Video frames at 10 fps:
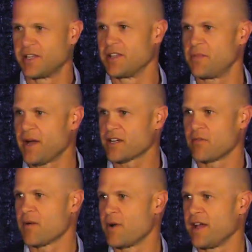in the back of
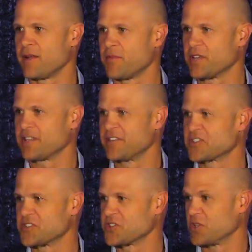my mind, I'm thinking,
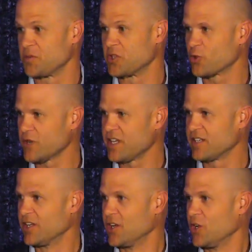this is going to be great.
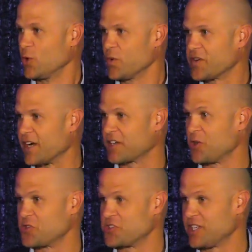We've got
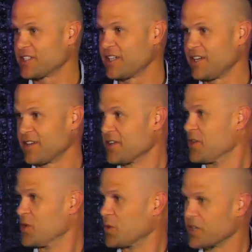Coach Ditka.
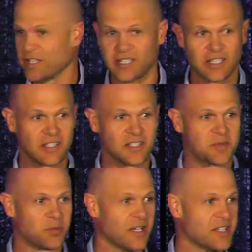we're going to get to
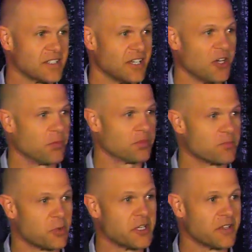this place and help
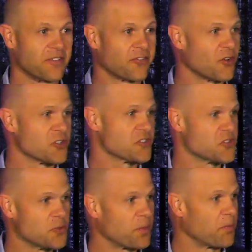bring the first
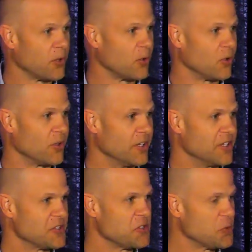Super Bowl
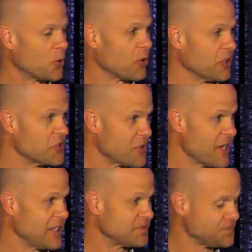to New Orleans,
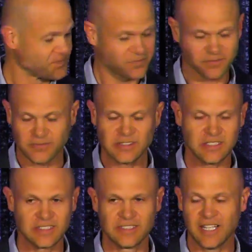right?
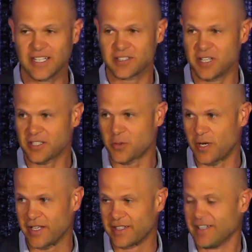Not
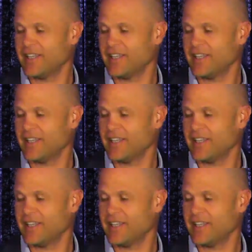quite.